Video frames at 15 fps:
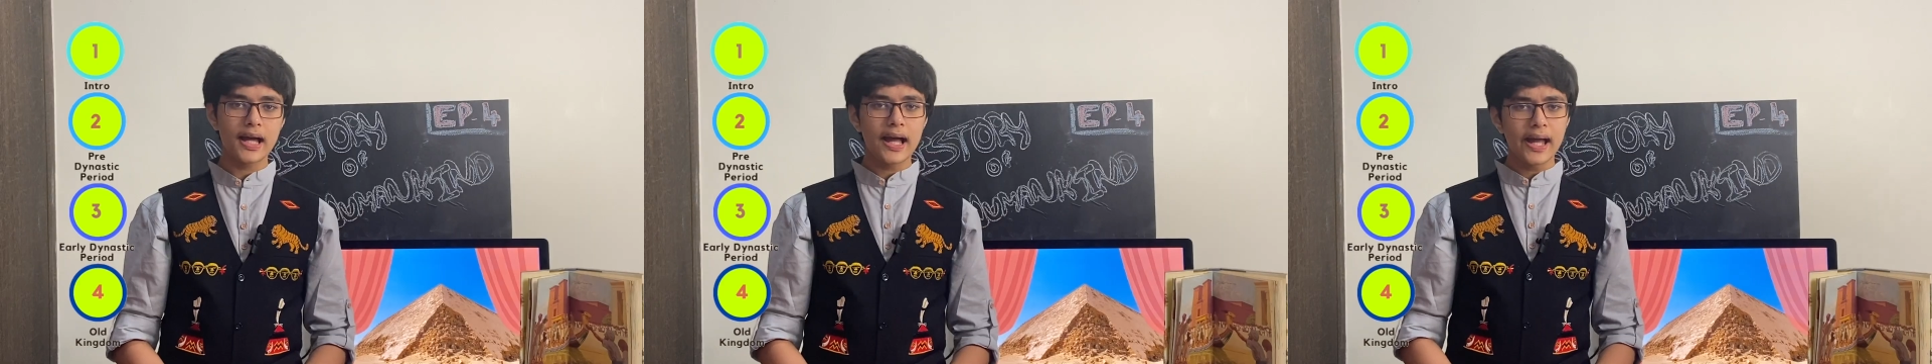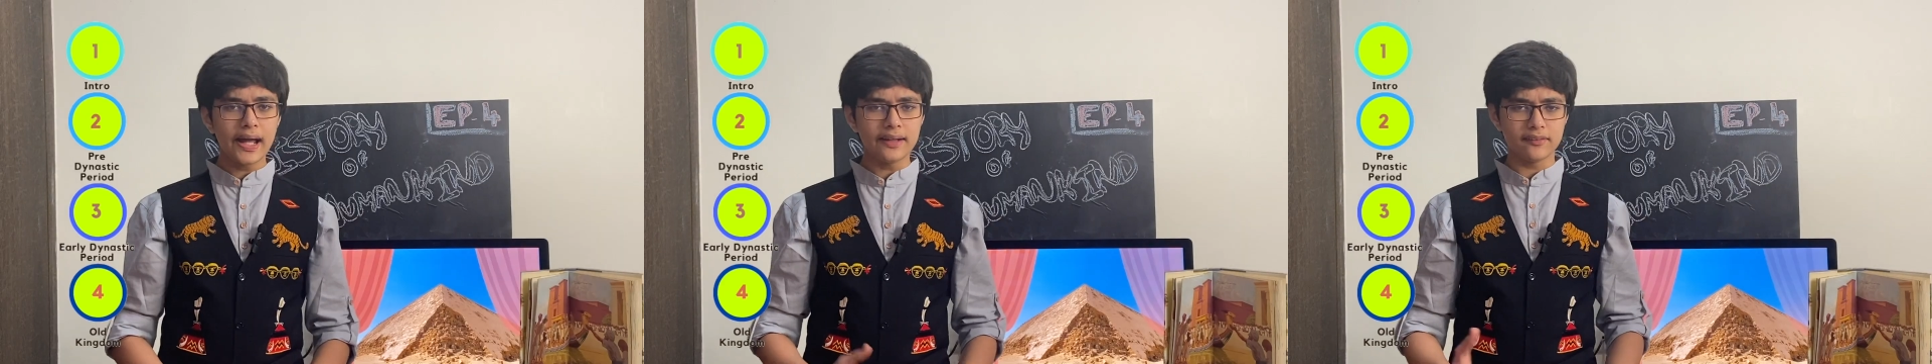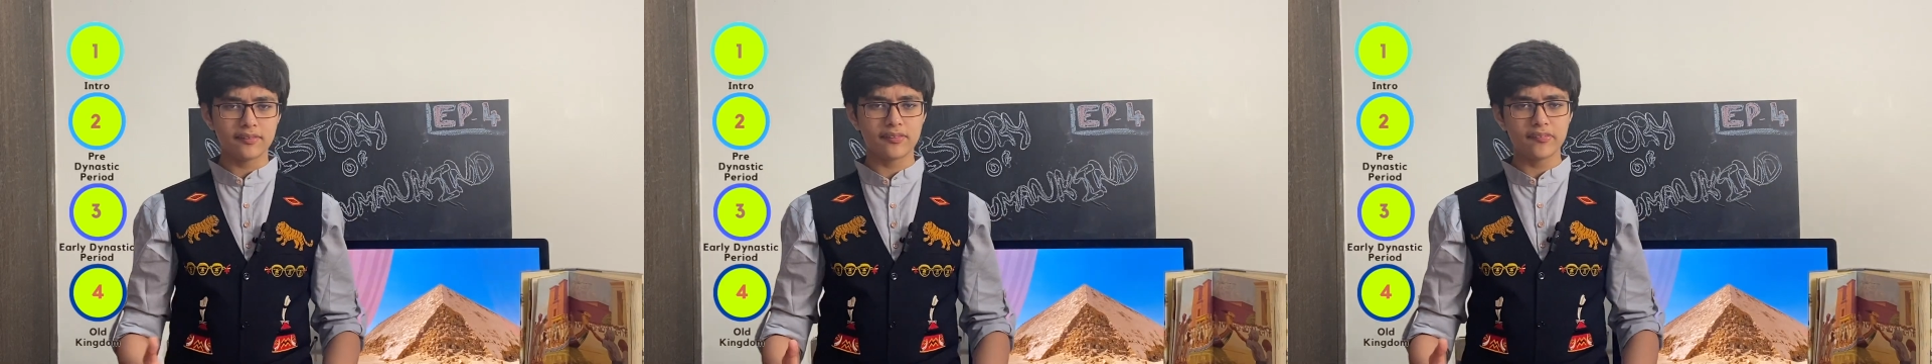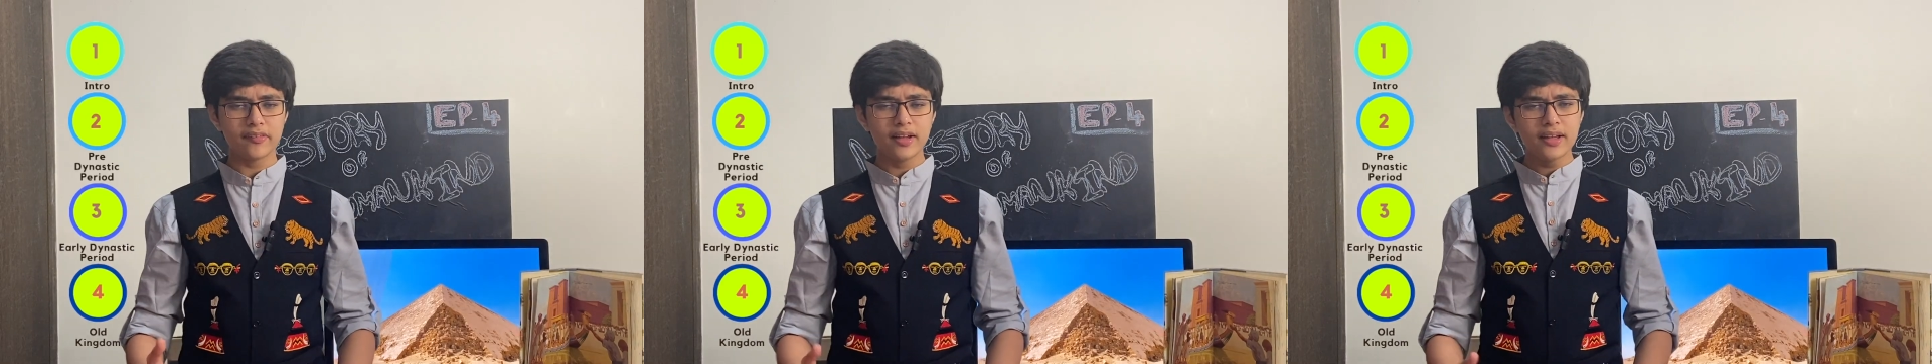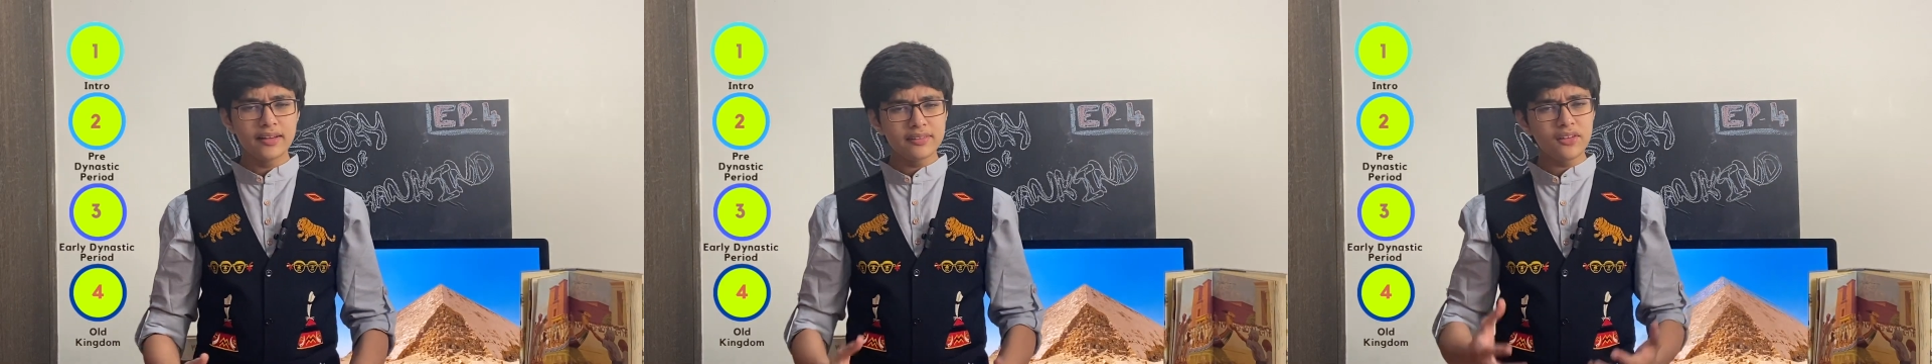Hence,
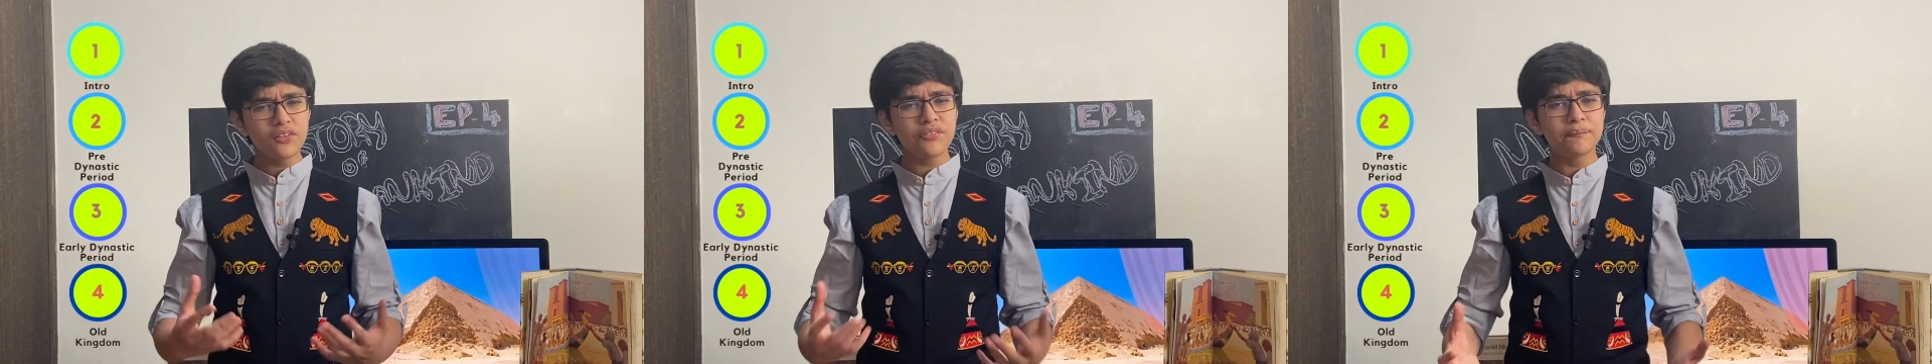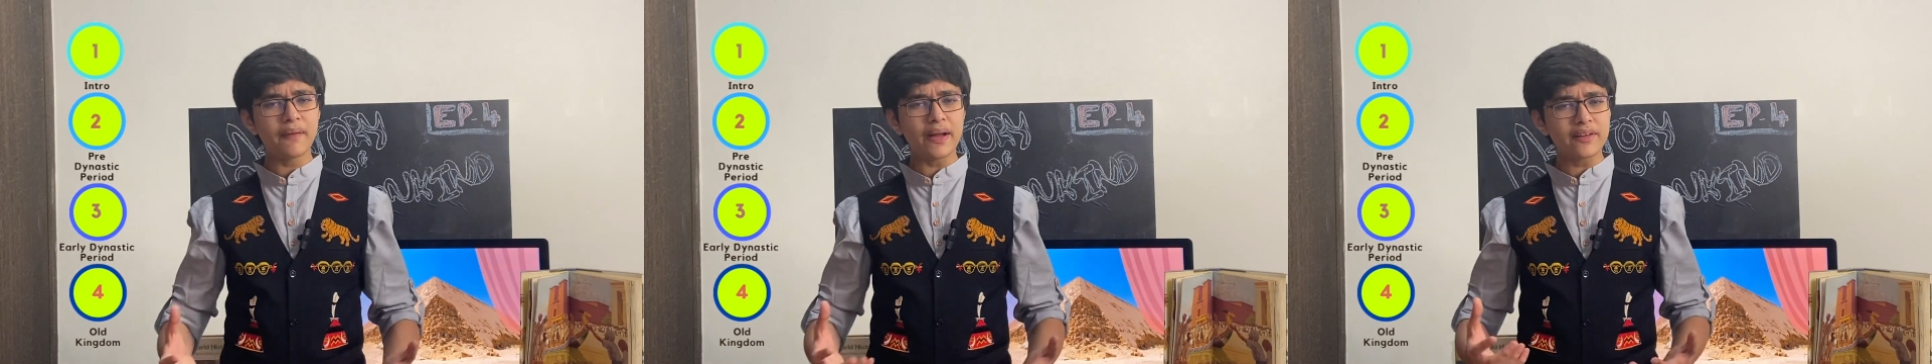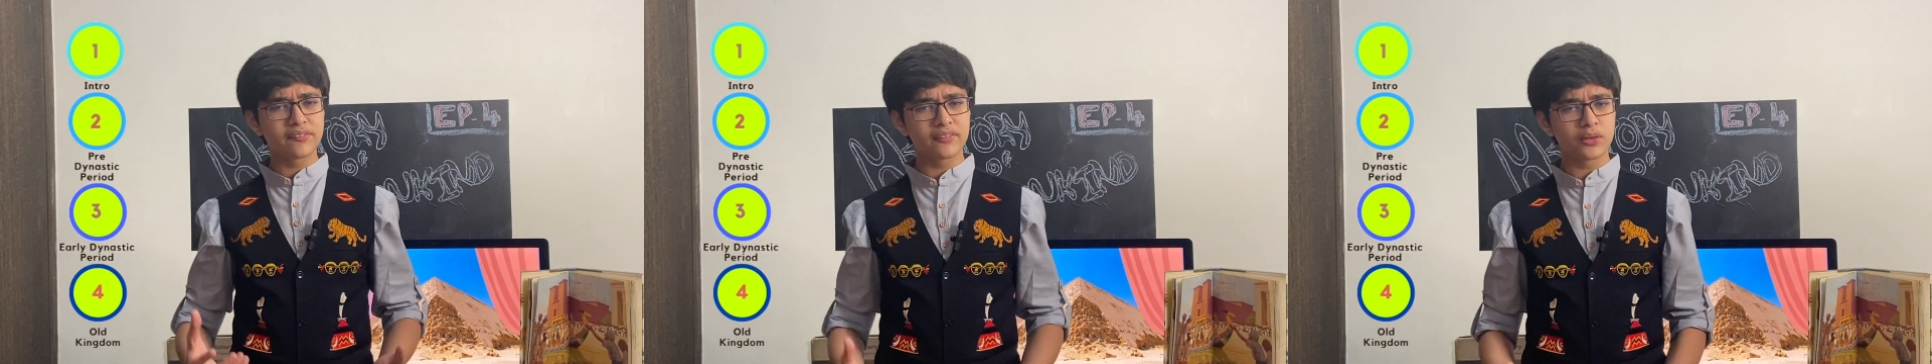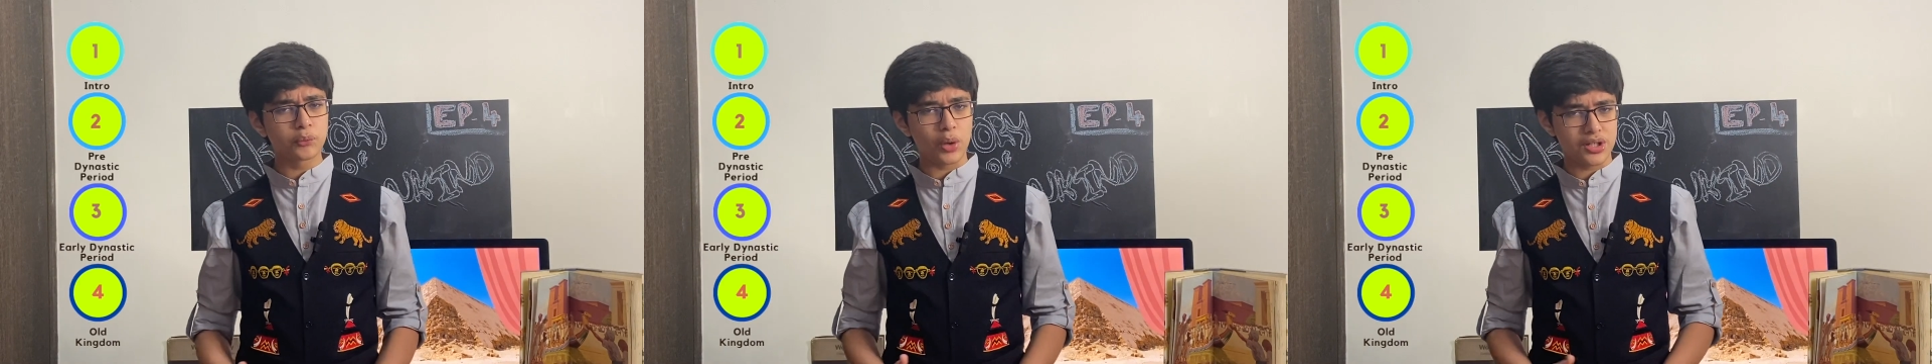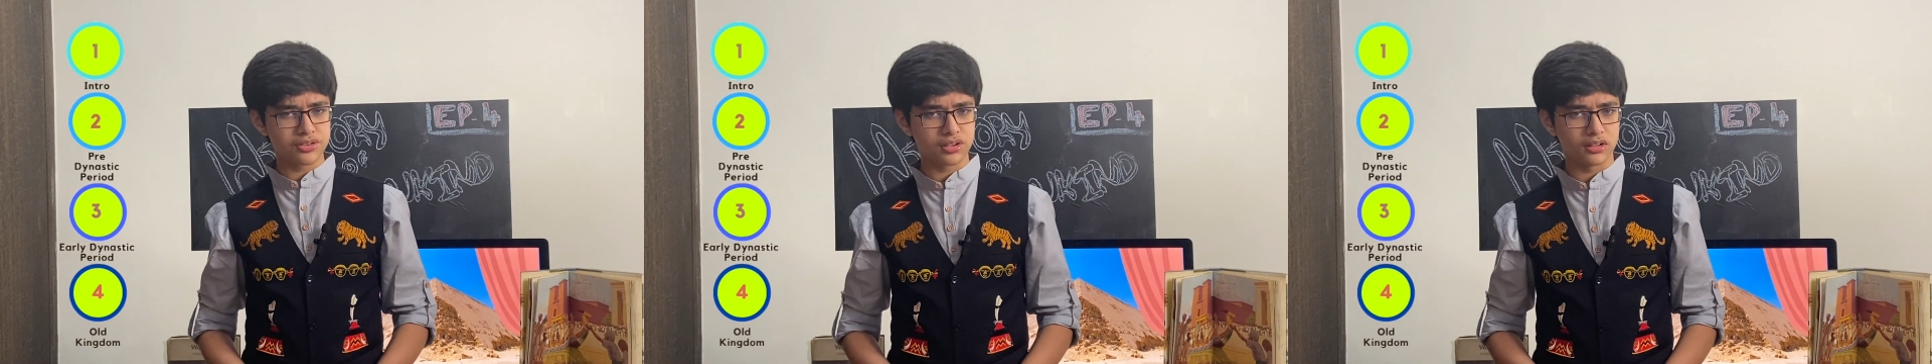this begs the
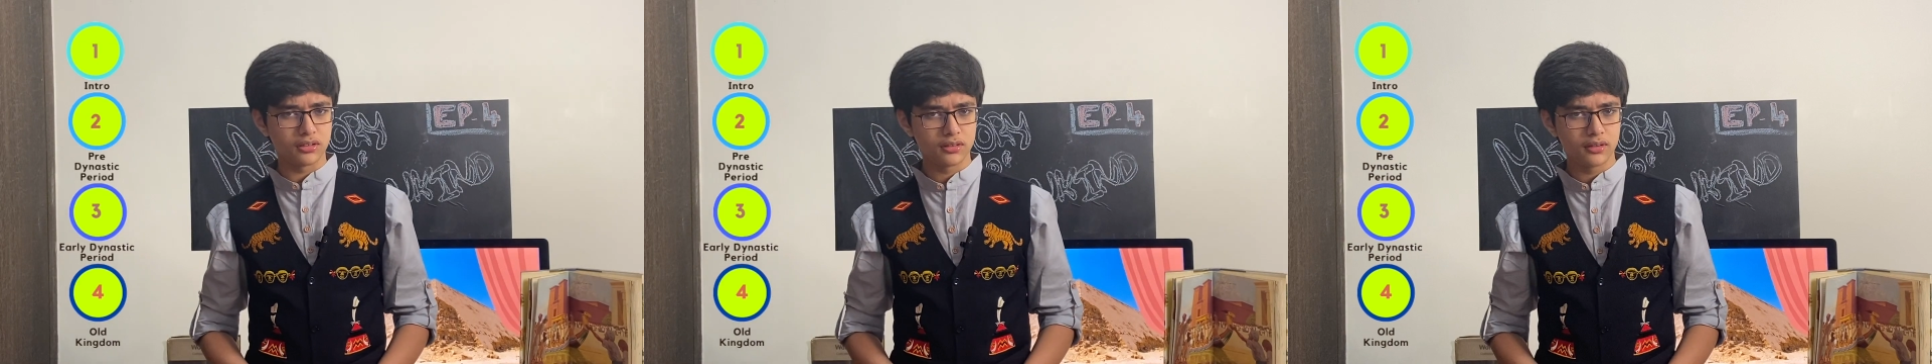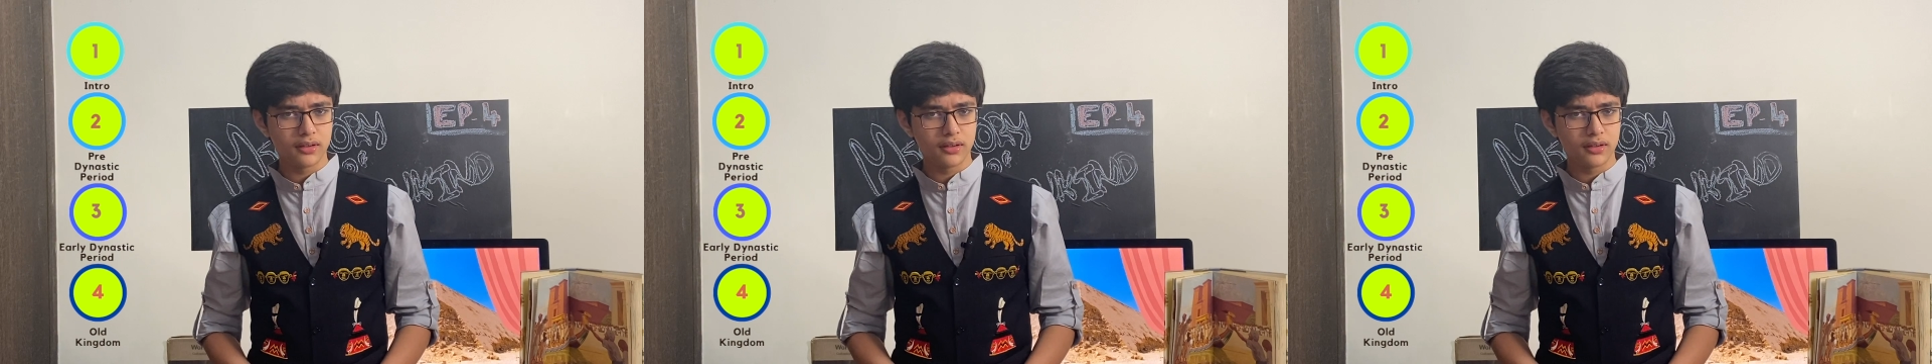question,